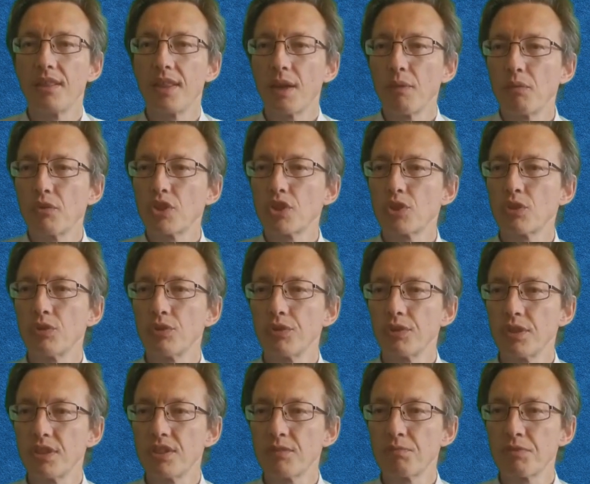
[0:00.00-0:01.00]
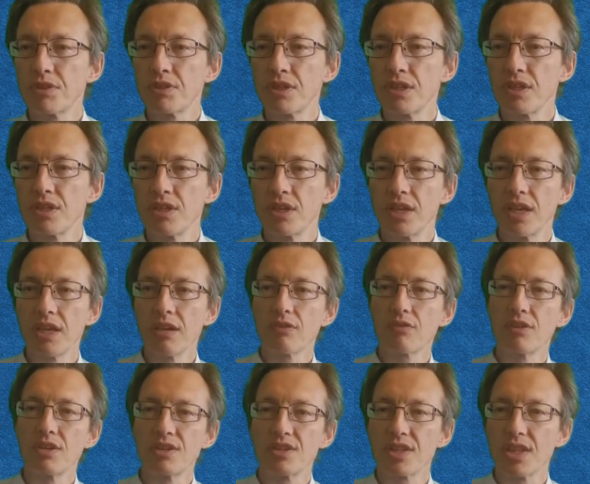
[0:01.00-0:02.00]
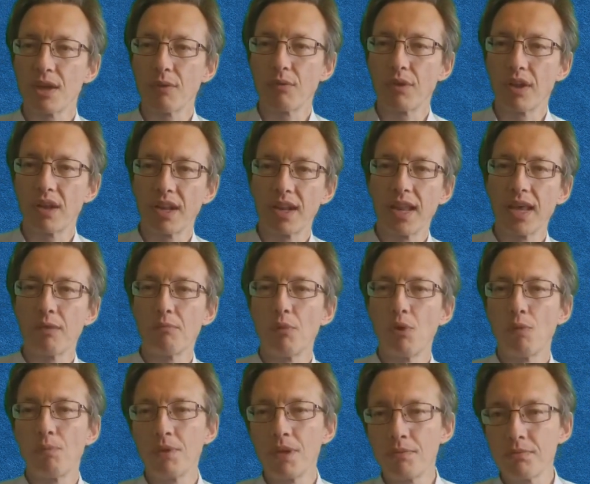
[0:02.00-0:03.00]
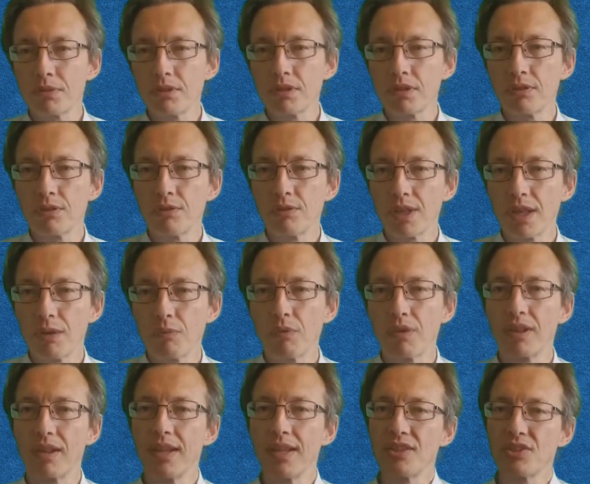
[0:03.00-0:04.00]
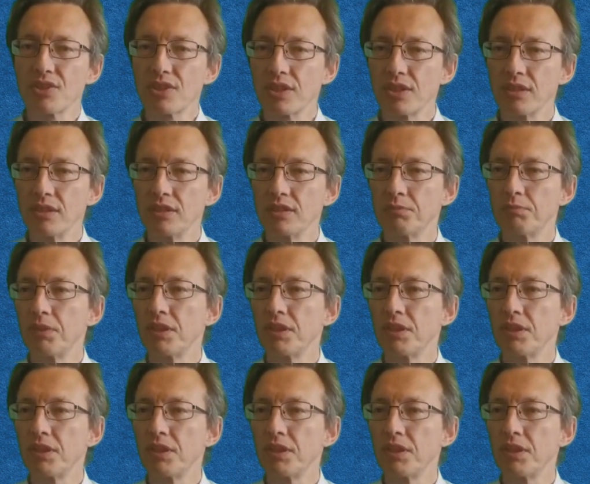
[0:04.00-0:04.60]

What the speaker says: That will shorten this procedure, increase that one, allow more people to do that with less skills,